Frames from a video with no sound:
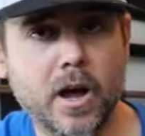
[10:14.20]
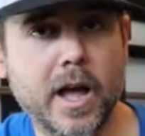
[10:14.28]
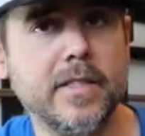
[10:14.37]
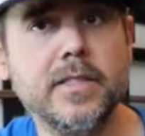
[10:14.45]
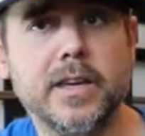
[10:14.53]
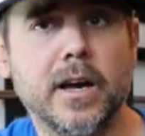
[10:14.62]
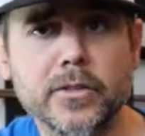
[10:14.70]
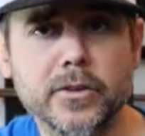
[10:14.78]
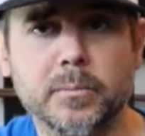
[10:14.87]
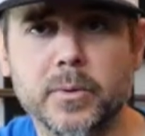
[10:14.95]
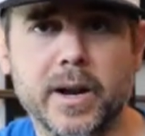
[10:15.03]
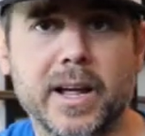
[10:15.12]
the
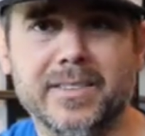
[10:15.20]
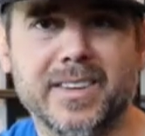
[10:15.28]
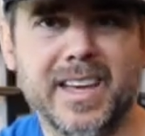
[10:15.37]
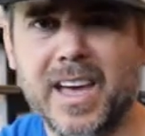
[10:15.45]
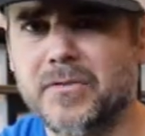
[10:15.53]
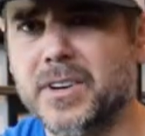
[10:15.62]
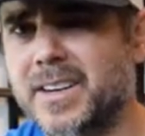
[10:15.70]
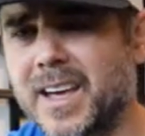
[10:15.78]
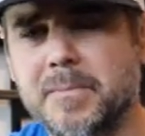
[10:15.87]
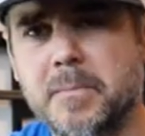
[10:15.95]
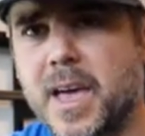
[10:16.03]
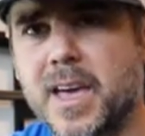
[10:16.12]
other brands like
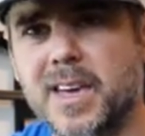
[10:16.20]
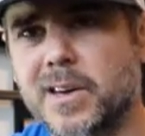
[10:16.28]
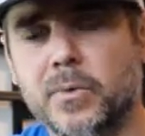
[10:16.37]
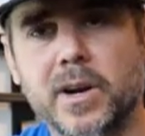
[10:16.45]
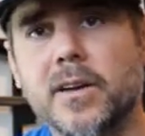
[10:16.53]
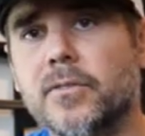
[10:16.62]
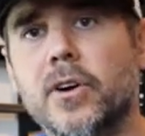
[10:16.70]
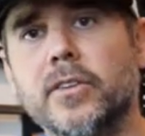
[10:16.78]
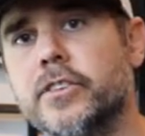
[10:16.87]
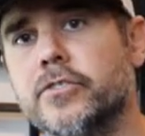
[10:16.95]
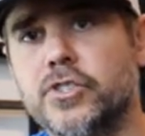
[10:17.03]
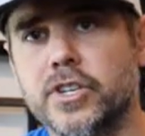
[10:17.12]
Everyday Mate and whatever
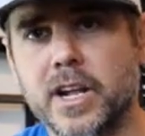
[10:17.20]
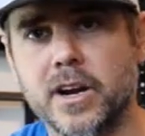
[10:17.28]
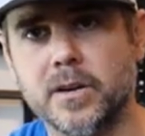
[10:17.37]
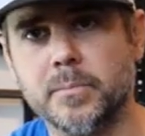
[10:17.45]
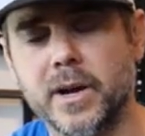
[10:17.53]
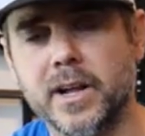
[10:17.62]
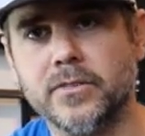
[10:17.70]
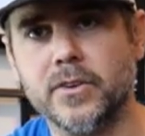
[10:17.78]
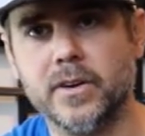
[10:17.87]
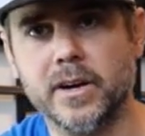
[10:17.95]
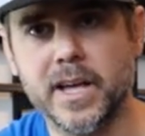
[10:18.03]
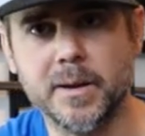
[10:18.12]
all those generic brands
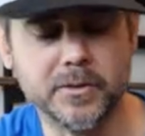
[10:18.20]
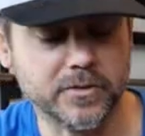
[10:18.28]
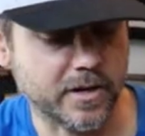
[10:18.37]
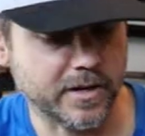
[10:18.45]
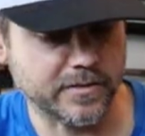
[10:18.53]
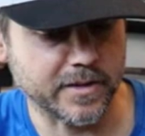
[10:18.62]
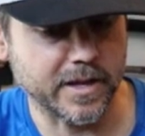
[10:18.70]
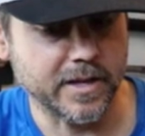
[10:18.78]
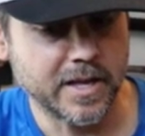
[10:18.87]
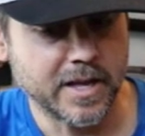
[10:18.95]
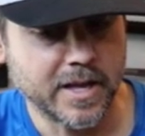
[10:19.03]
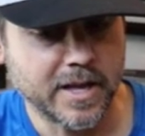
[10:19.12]
are on Amazon is
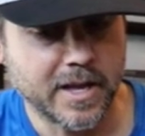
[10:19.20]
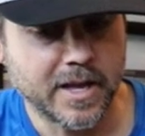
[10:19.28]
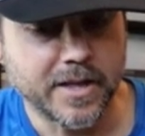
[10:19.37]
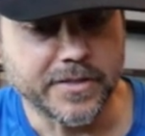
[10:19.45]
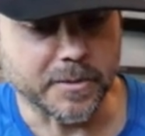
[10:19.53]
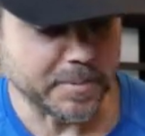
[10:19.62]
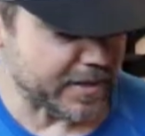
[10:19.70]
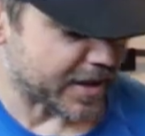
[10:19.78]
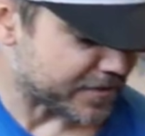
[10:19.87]
that there'd be